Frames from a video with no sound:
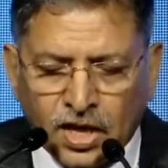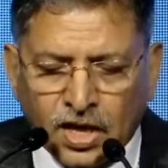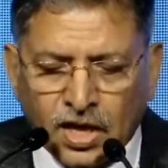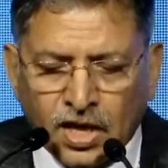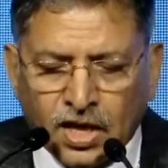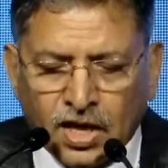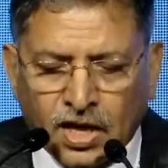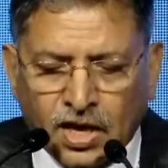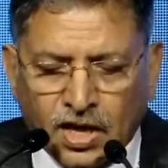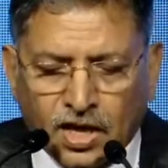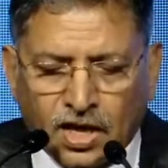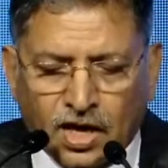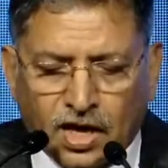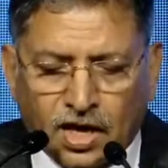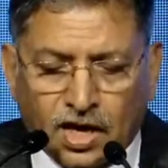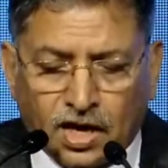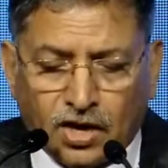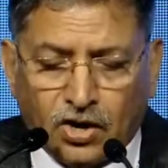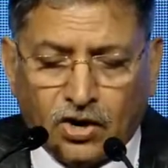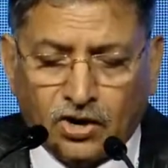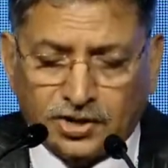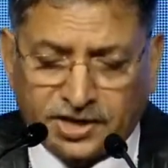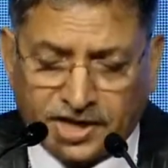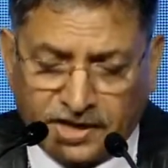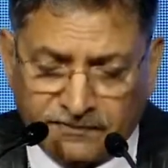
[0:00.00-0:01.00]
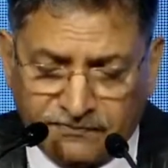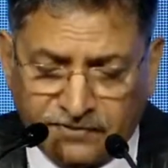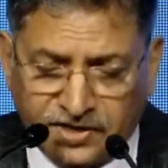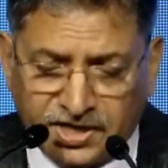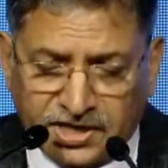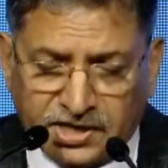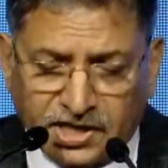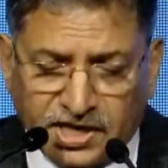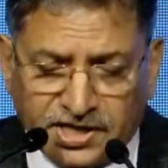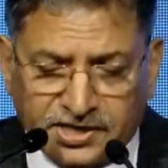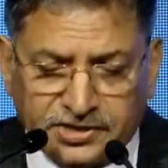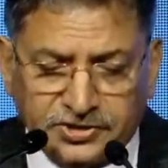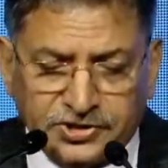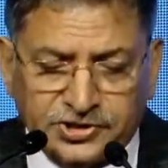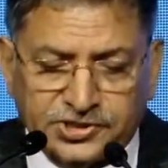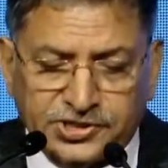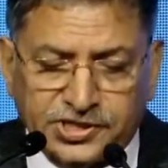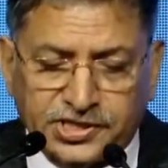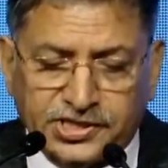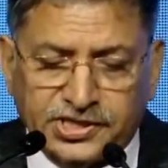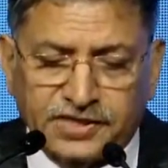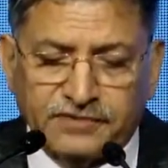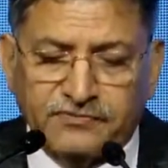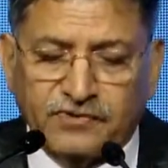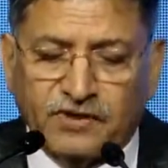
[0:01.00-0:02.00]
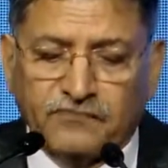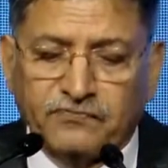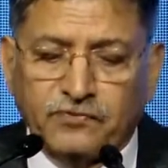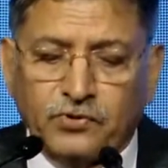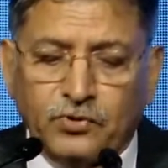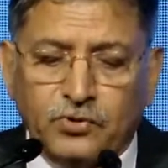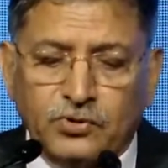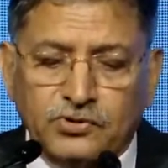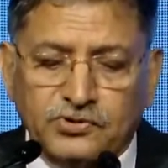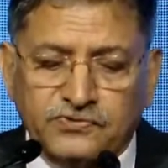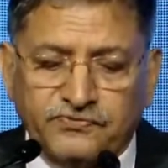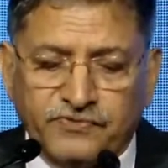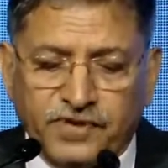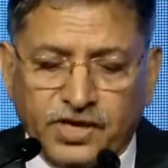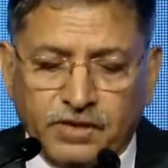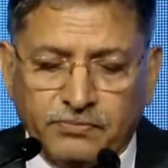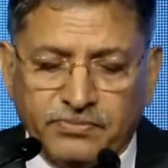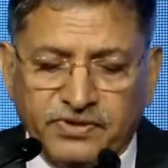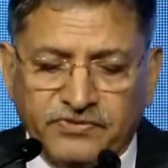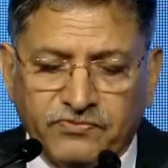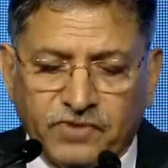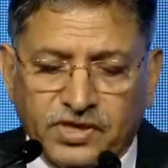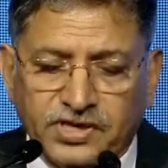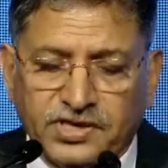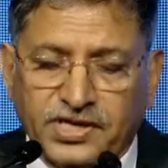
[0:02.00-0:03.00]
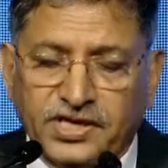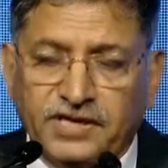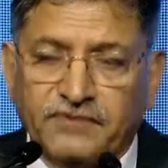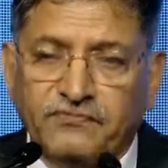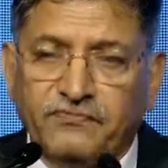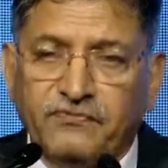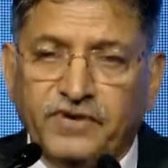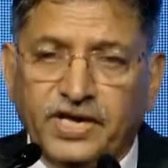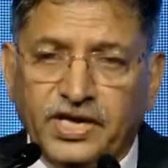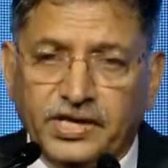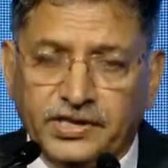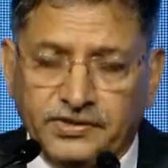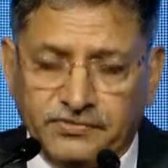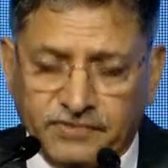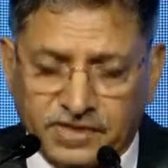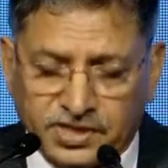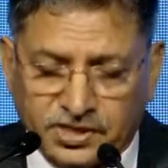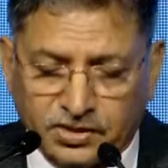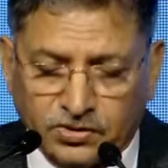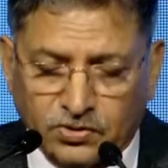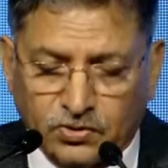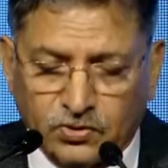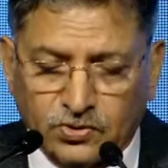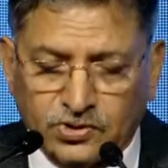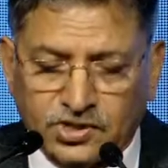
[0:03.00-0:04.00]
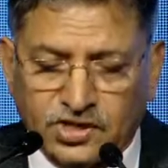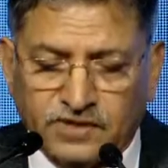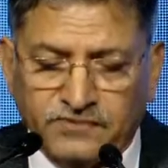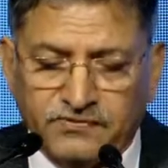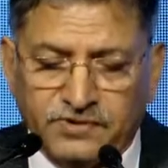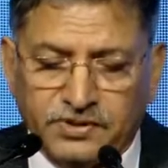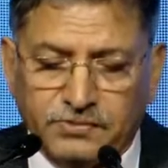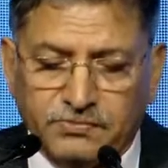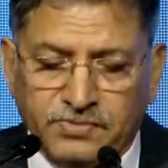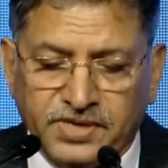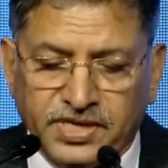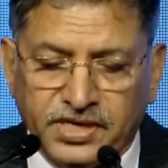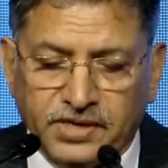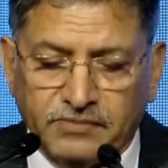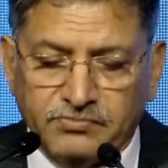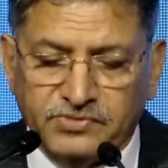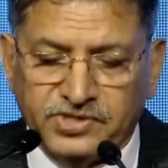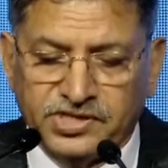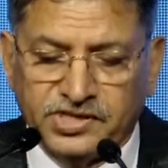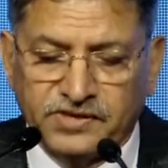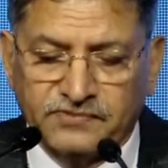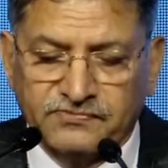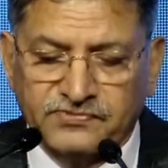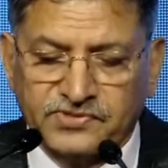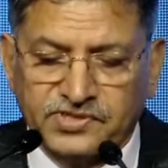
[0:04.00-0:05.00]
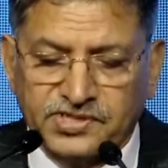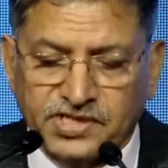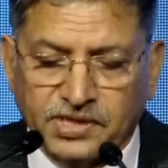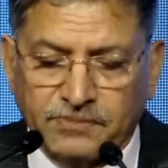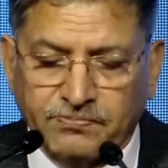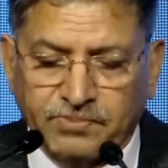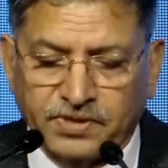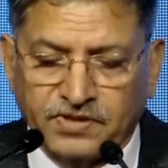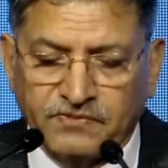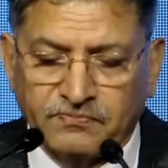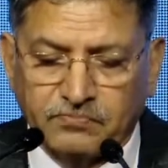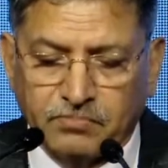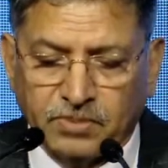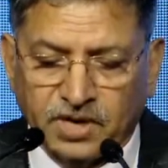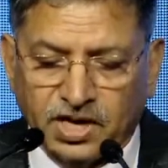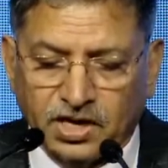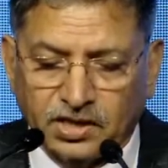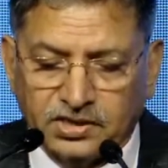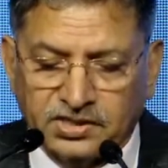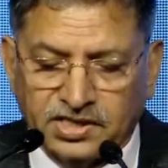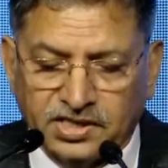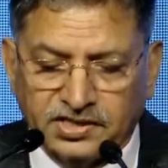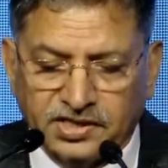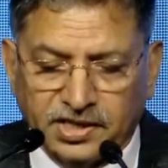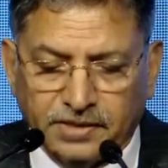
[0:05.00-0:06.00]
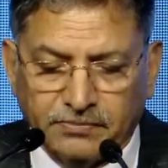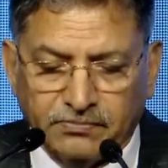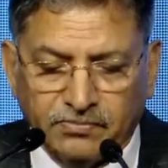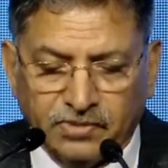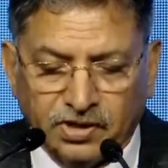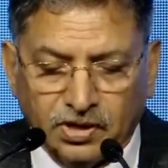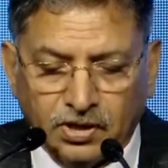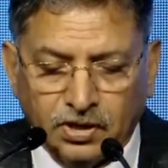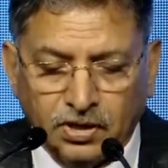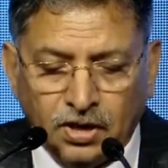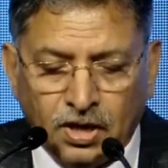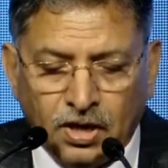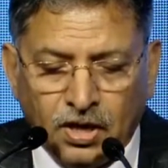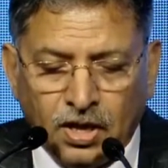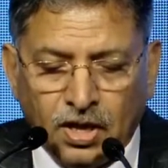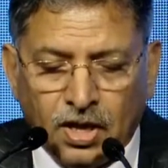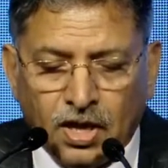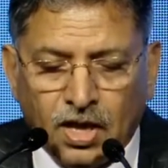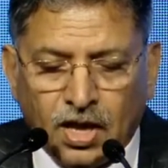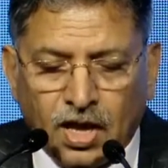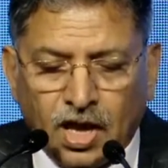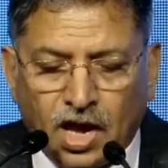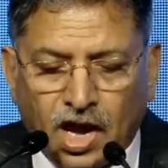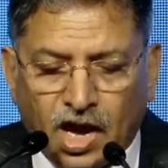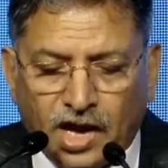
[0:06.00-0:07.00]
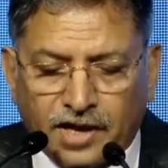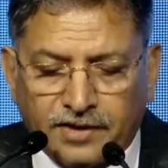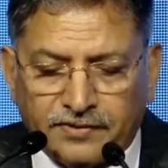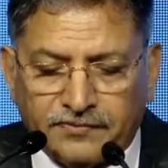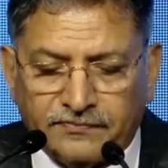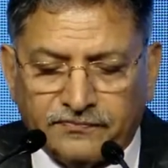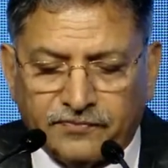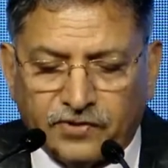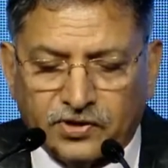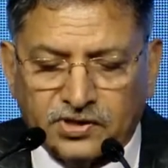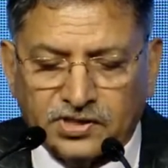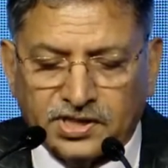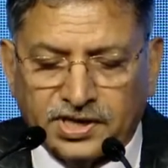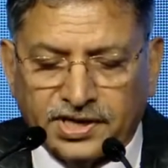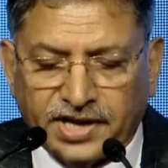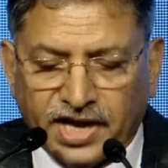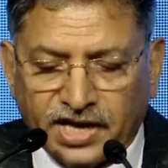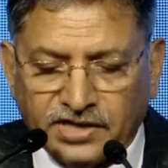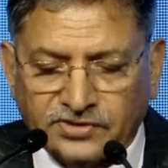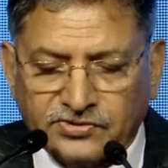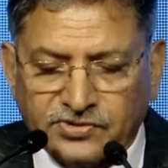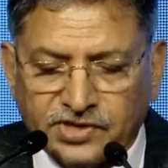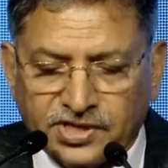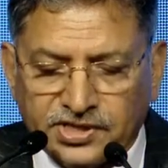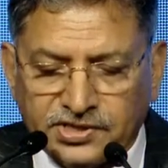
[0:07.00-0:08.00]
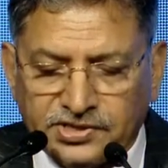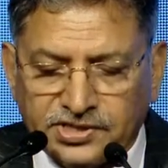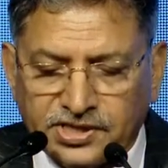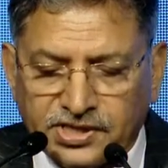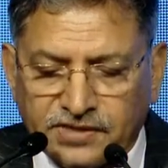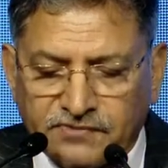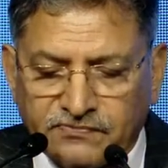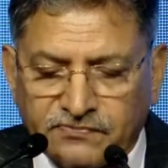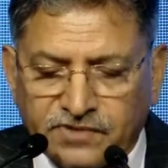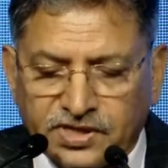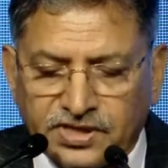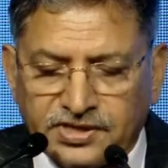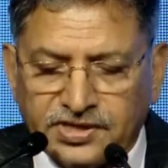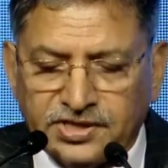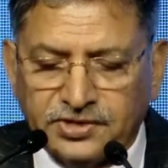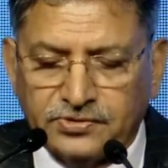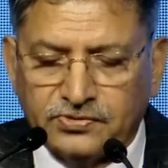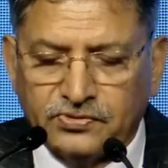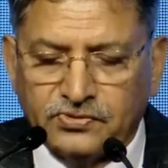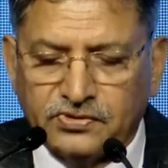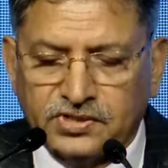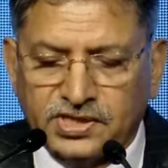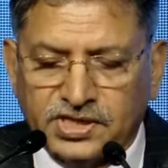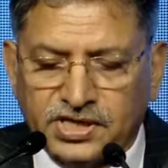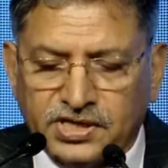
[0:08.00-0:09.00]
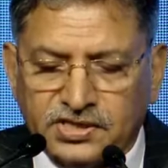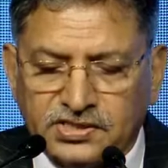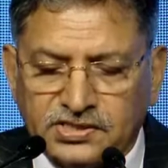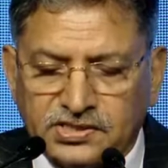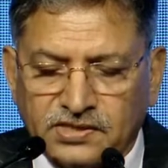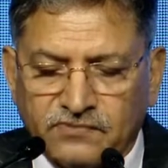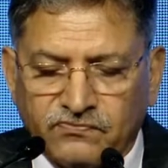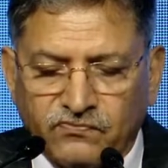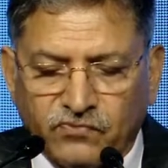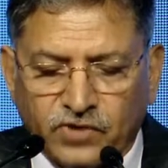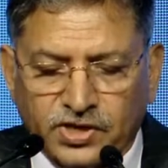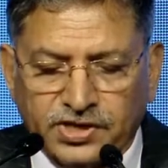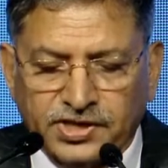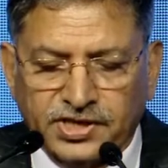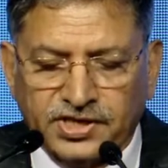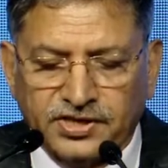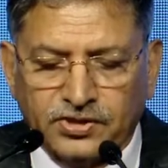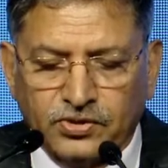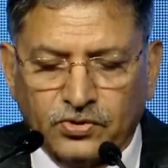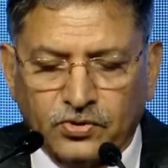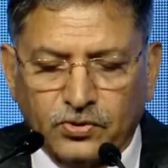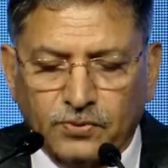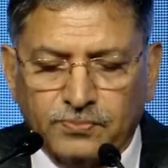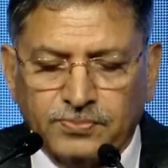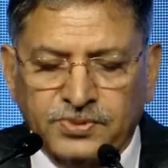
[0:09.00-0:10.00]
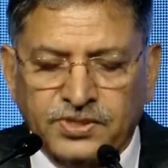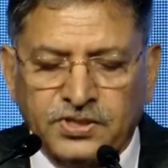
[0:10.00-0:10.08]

On Africa initiative, of course, we'll be working very, very closely with BMGF, SEPI, PATH, and Nimble. And for the next AGM, we'll need to create some working groups